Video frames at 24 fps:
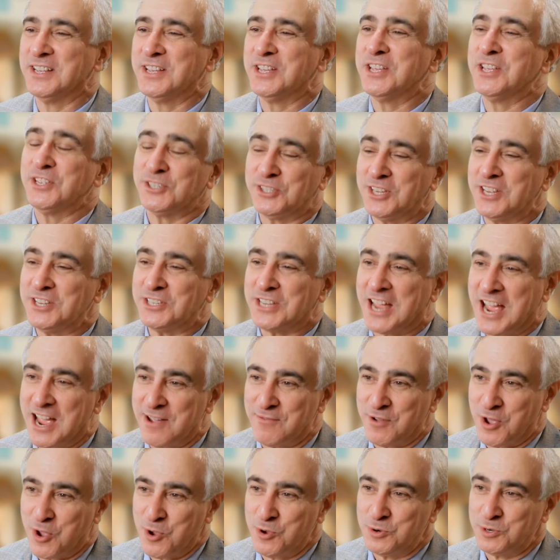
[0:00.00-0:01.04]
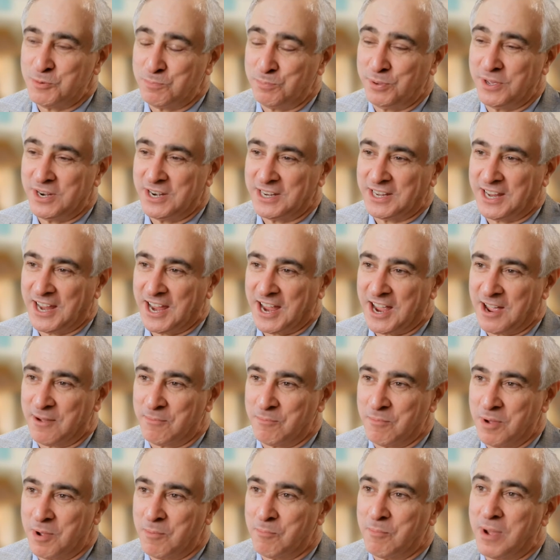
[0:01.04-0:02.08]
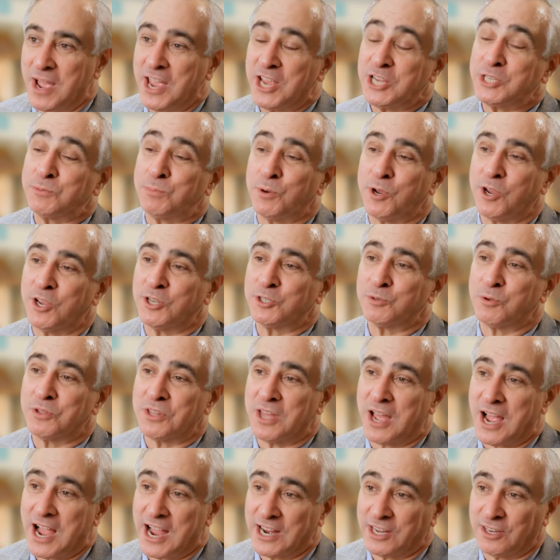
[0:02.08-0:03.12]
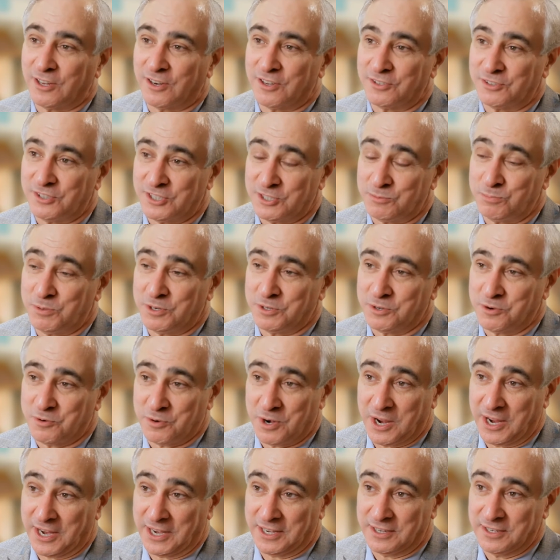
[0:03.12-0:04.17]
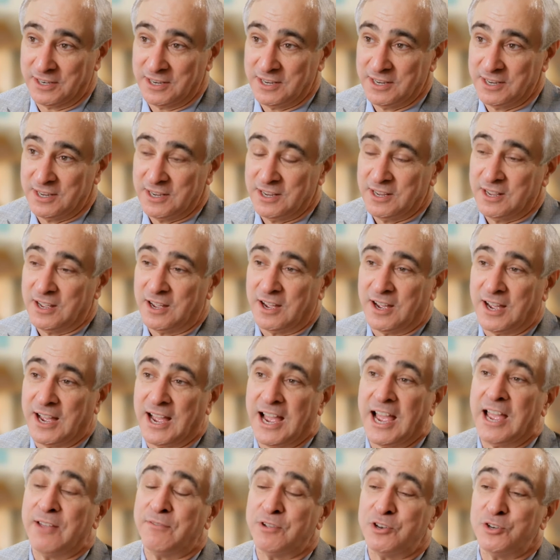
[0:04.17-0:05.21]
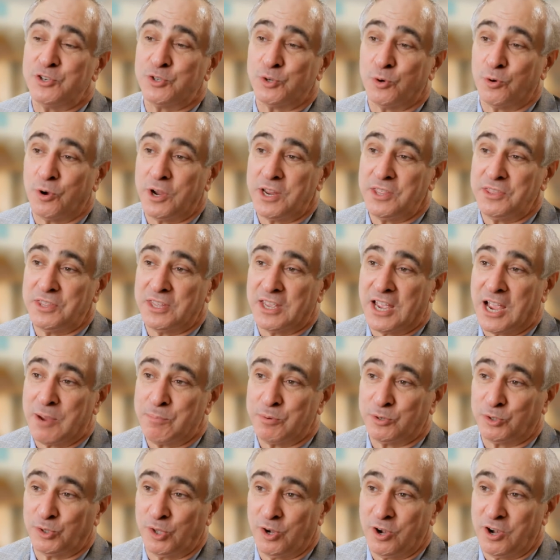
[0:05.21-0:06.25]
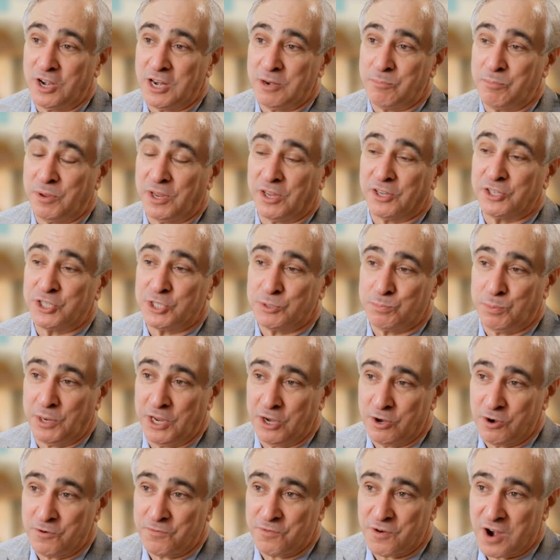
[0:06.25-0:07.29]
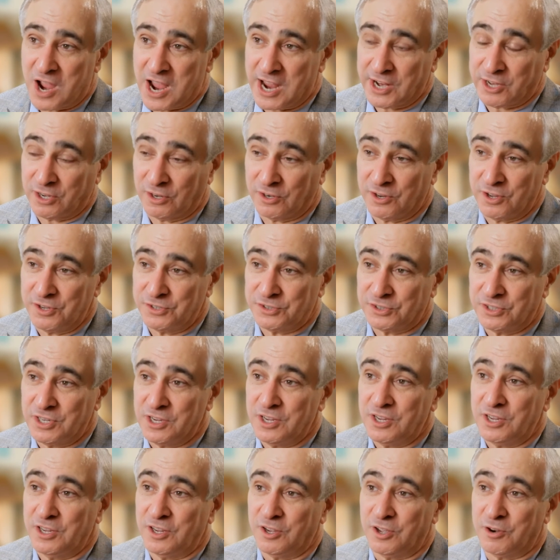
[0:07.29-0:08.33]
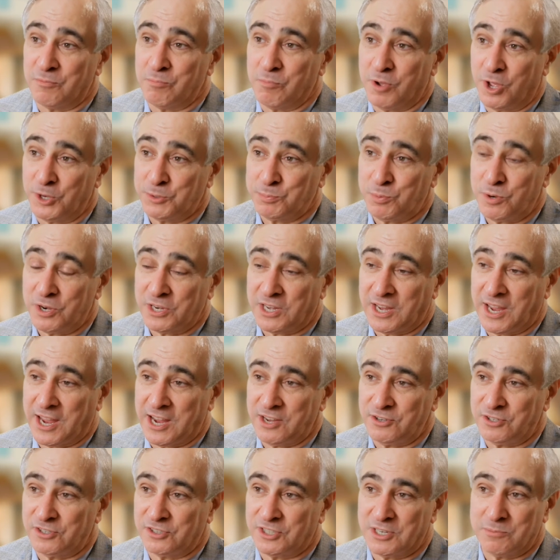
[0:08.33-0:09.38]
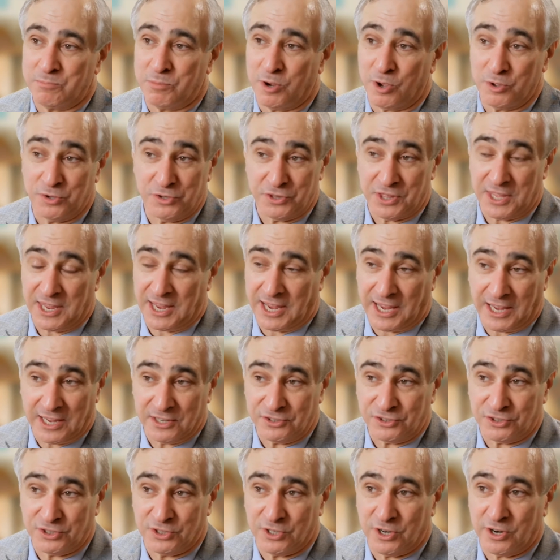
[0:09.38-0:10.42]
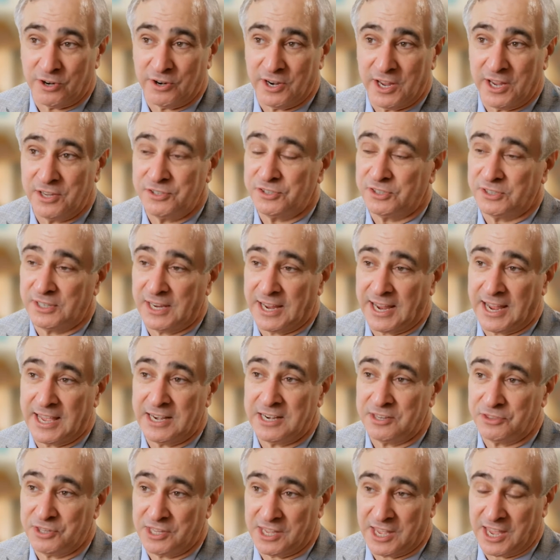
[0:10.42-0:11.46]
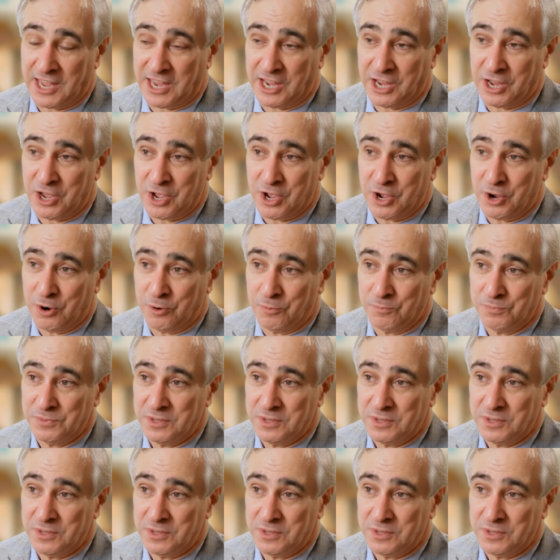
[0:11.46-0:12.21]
Since I've owned a Pentacam, my experience with Oculus has been great. I've enjoyed the opportunity to be a speaker for Oculus on multiple occasions at both ASCRS and at the AAO.